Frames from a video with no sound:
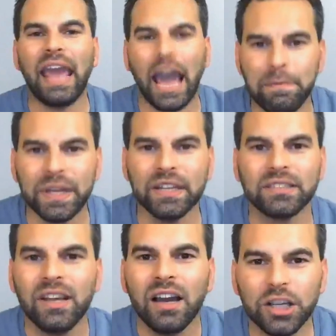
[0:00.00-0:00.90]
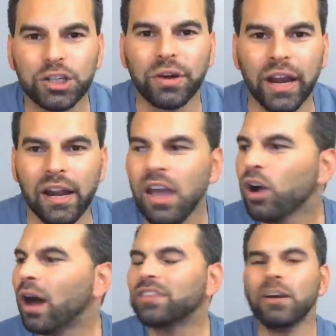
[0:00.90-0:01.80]
happiness a trend.
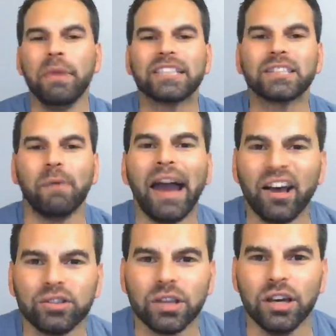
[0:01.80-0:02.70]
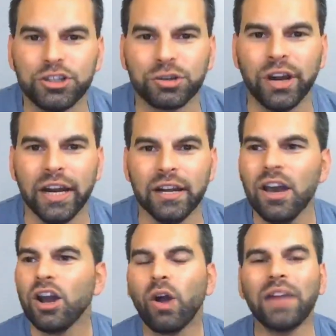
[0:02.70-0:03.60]
Go out there and make smiles a trend.
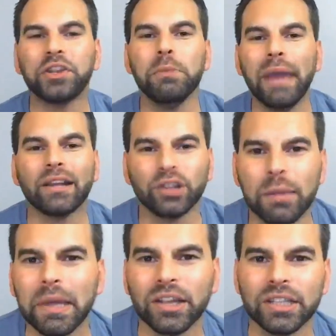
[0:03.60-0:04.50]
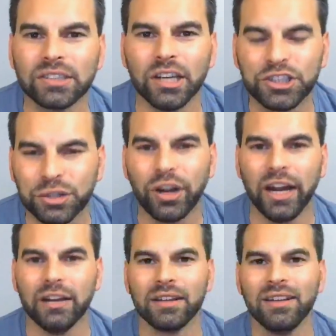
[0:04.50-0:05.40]
Go out there and make limitless a
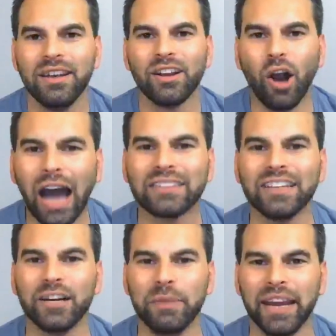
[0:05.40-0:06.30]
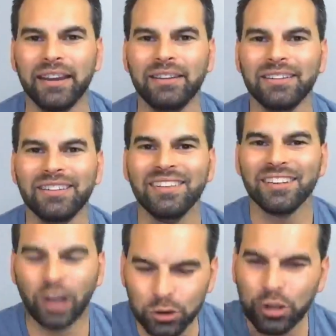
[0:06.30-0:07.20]
trend. Go out there, man.
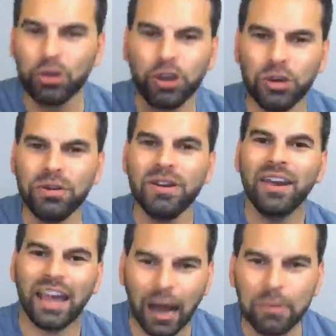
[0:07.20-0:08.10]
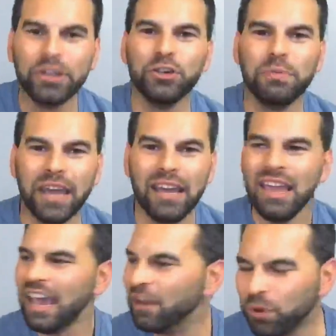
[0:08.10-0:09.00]
Go do you, and I'm going to do
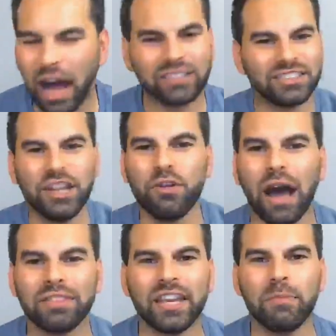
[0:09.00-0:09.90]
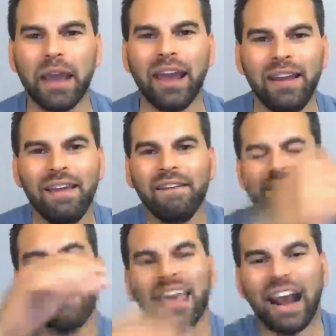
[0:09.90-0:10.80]
me, and I'll see you out there, man,
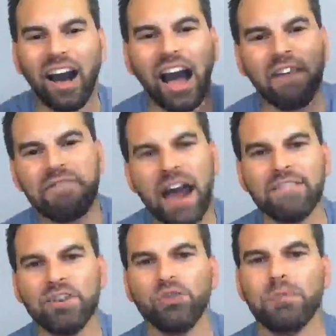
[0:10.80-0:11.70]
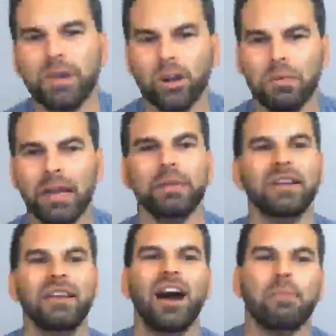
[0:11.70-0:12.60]
and I'll high five you in the middle,
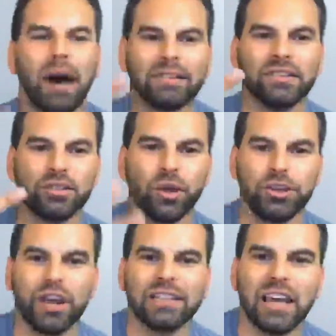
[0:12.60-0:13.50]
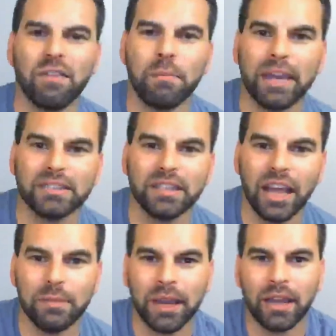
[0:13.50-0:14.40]
baby. I'm out this joint. You guys have an amazing
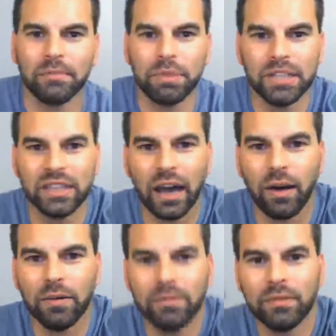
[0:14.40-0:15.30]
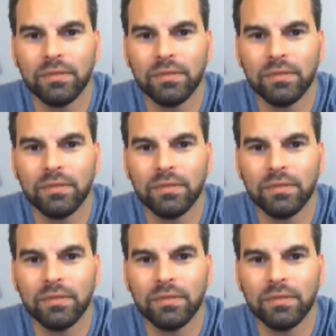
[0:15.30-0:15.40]
day, man. Peace out.